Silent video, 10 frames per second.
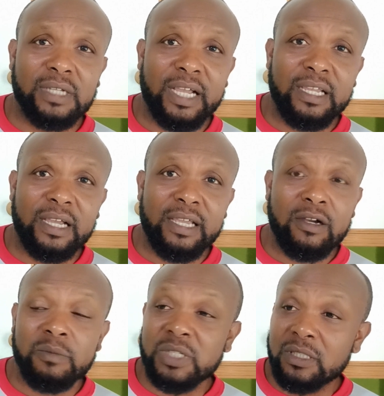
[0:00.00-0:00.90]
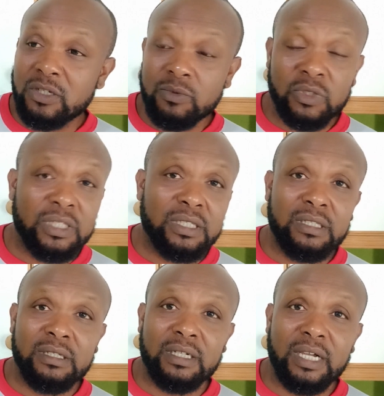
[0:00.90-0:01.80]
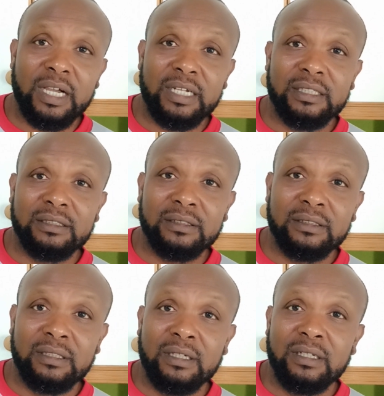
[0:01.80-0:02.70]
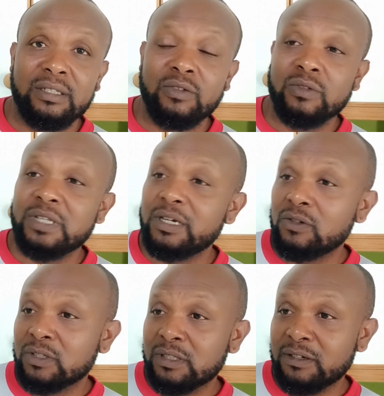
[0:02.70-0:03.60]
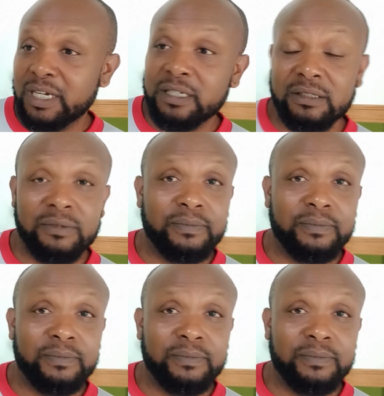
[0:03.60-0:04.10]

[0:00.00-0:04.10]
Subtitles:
I come to terms with it, and you know, thank God, Sarai,